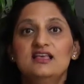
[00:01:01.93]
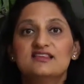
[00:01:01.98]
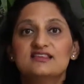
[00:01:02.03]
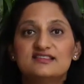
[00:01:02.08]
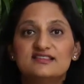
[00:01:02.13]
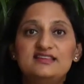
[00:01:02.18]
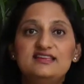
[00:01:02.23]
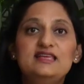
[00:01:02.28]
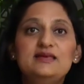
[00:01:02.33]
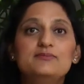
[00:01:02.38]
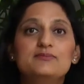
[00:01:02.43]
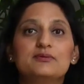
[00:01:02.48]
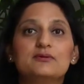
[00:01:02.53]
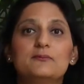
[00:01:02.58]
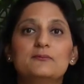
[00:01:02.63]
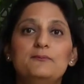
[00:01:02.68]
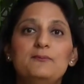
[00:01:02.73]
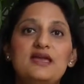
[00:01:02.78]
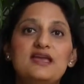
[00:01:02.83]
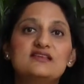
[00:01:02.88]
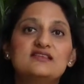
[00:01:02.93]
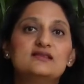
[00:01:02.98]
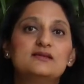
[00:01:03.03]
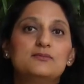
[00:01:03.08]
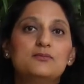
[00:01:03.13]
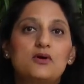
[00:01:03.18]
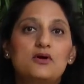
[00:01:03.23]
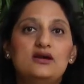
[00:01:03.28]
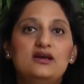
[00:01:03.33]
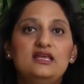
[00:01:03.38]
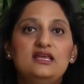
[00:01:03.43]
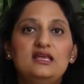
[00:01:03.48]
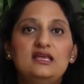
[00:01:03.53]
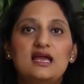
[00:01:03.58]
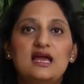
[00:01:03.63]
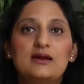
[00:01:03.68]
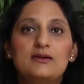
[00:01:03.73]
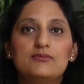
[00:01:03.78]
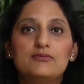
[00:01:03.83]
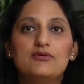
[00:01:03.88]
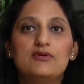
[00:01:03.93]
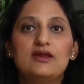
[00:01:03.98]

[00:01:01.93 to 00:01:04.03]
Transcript: Sleep makes the body and